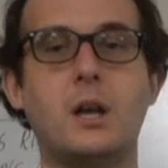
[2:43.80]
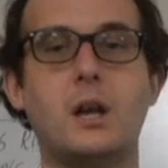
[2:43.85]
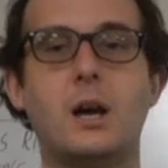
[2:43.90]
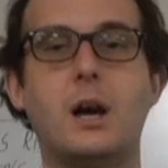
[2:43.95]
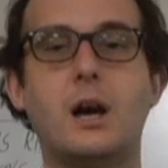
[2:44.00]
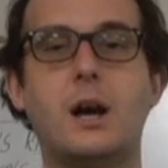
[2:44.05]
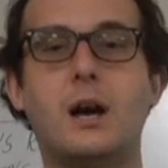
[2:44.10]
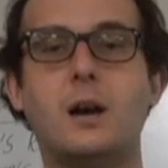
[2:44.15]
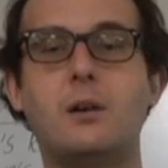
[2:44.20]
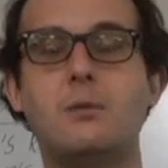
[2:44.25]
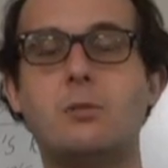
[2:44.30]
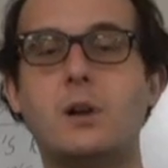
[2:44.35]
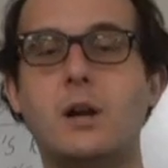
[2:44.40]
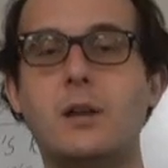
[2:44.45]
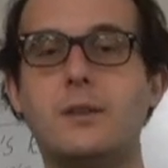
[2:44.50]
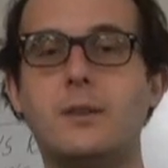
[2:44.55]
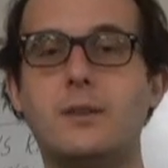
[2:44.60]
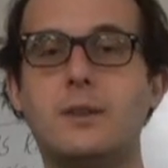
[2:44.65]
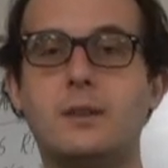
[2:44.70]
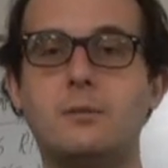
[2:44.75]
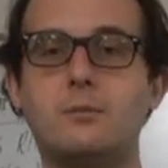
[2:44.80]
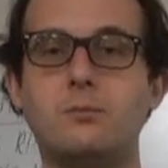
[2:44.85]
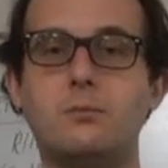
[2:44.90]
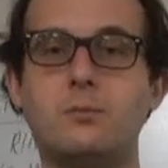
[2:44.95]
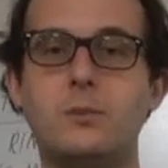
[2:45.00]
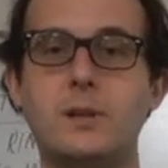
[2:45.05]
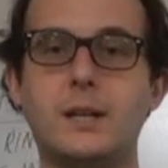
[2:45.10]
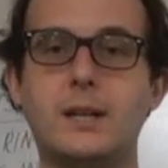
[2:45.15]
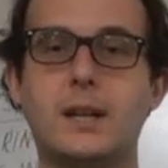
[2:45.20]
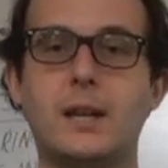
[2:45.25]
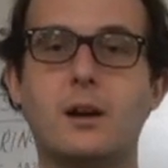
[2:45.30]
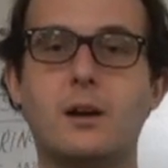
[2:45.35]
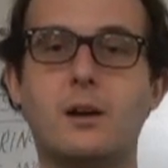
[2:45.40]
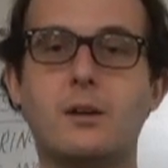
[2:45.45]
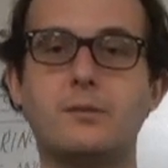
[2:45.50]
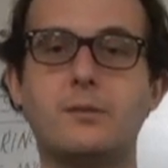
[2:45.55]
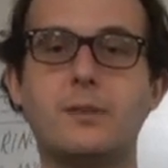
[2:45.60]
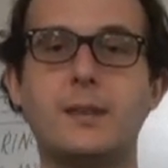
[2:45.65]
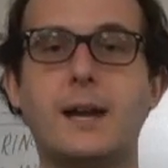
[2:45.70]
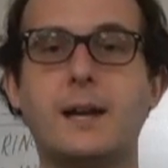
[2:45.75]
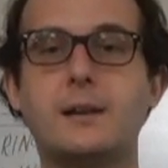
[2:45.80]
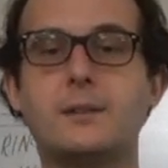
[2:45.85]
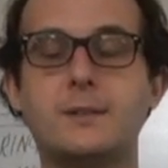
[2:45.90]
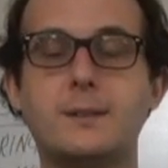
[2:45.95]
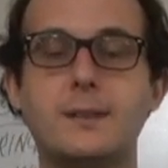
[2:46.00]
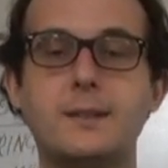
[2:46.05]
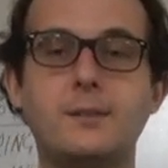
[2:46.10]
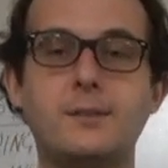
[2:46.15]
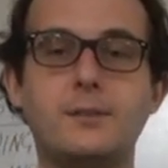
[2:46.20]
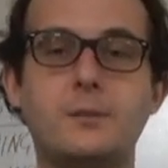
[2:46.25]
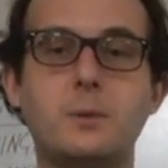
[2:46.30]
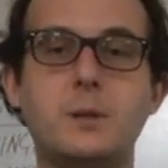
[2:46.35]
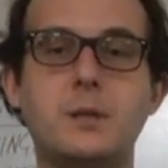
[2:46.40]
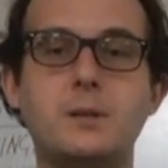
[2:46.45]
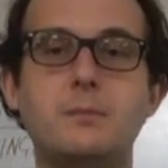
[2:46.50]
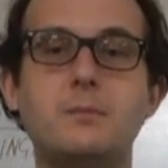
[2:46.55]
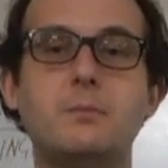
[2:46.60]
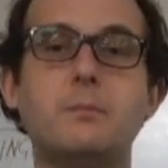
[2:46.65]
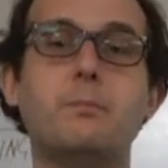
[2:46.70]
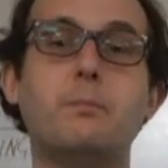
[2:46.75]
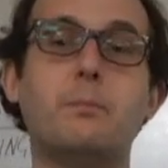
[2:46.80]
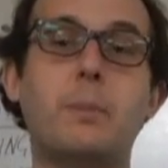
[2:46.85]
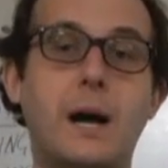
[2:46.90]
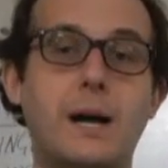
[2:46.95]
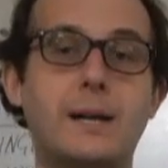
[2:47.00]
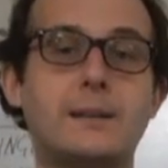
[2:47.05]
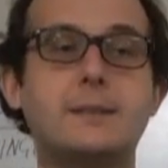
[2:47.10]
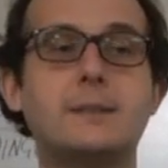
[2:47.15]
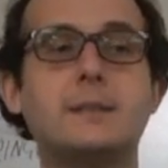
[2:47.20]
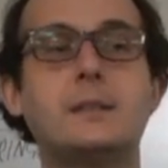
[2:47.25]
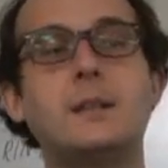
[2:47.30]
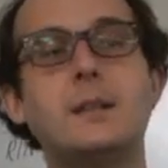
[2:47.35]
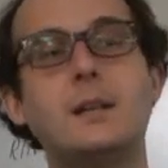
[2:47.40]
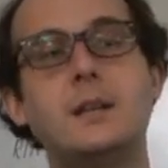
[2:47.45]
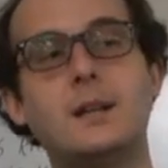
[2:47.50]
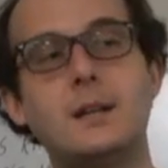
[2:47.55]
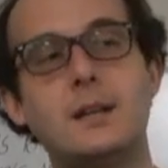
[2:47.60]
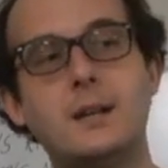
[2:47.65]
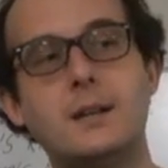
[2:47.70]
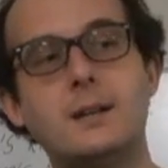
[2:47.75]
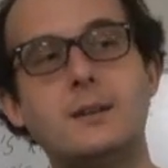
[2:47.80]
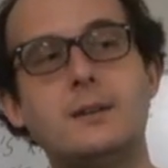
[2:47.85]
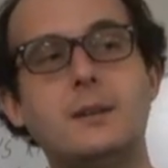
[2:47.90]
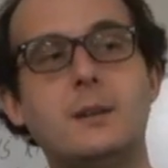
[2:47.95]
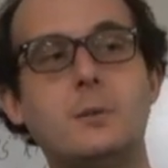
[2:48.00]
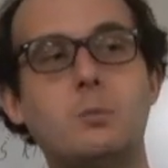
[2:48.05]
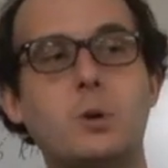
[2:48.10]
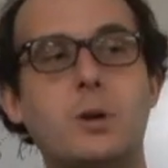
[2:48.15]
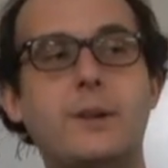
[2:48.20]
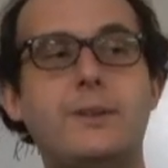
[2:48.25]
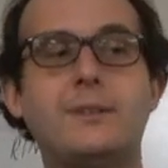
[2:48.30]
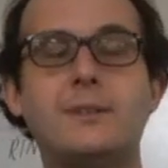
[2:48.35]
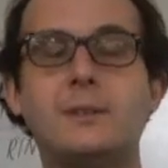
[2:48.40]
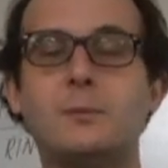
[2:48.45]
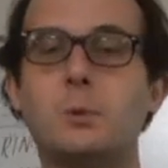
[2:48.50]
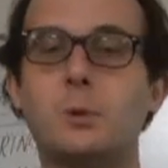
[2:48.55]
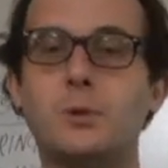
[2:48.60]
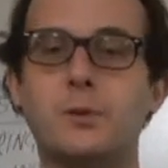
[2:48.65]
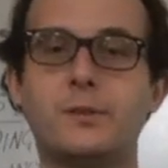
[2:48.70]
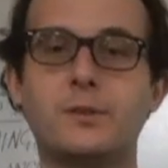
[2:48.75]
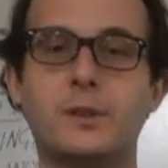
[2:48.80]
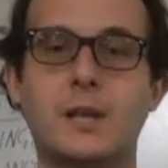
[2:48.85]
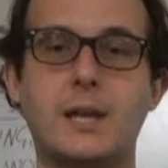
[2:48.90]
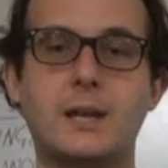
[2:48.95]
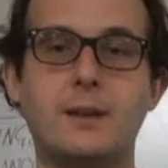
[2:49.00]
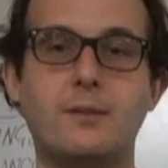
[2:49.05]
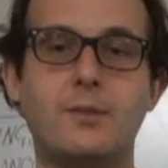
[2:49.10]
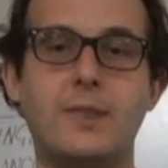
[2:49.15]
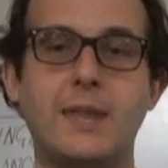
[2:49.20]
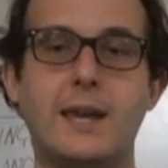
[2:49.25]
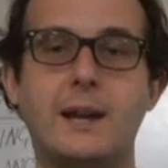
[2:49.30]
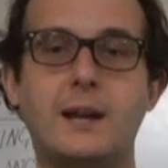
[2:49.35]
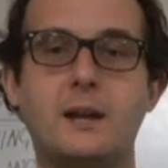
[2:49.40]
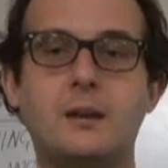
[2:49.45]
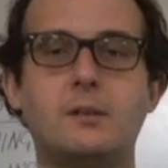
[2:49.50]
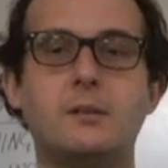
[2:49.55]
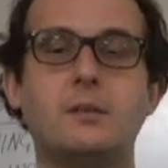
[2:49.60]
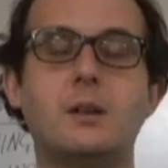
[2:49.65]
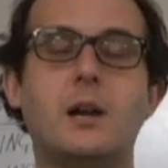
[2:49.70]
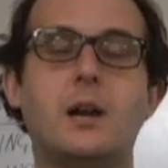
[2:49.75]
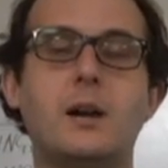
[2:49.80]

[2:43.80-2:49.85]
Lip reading: rather than reading it off the actual instrument, but the principle's kind of there.